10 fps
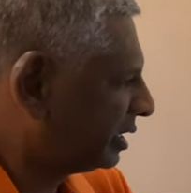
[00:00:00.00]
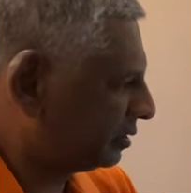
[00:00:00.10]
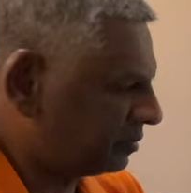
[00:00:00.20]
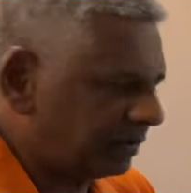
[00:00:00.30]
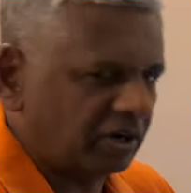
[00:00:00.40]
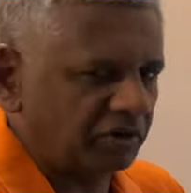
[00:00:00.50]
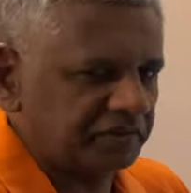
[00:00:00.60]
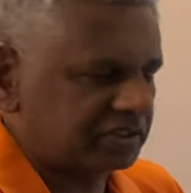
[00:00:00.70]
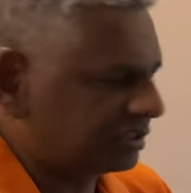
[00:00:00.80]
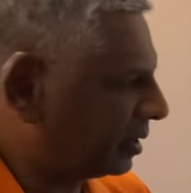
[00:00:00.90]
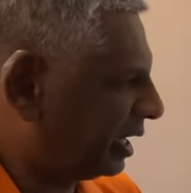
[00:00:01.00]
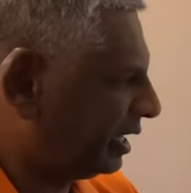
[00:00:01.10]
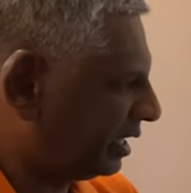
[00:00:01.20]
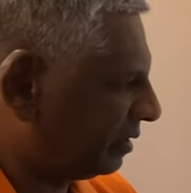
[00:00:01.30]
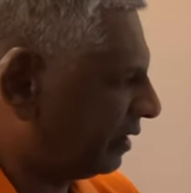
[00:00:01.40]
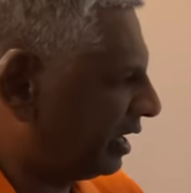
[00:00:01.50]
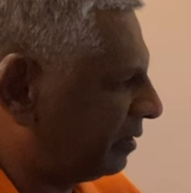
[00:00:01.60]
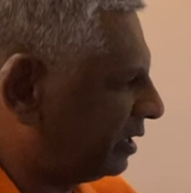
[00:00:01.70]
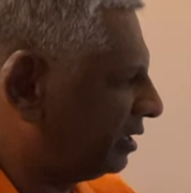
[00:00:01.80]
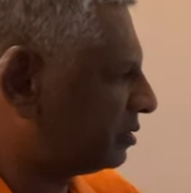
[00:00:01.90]
This is where our office is located and where I
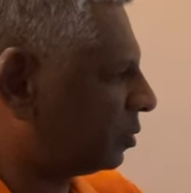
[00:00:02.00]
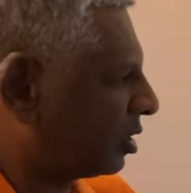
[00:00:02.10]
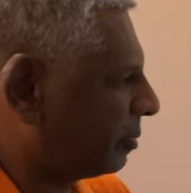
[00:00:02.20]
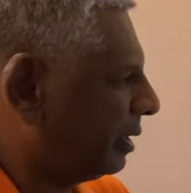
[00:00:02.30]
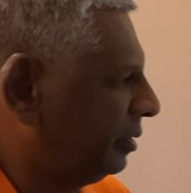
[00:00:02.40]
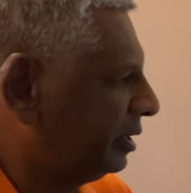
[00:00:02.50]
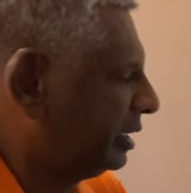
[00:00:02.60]
did this walkabout.